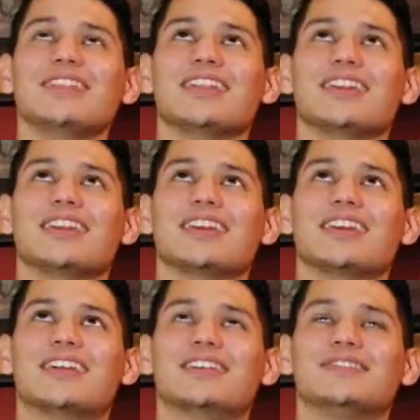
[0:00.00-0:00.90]

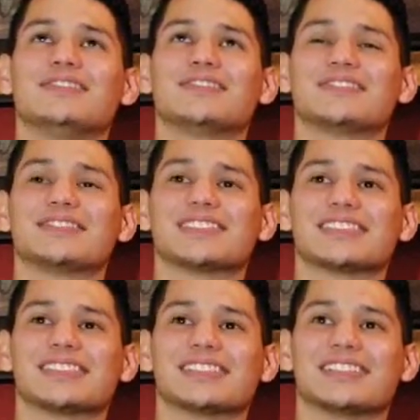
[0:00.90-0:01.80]

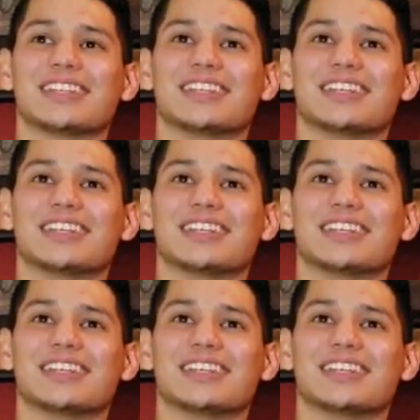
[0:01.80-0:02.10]
(silent)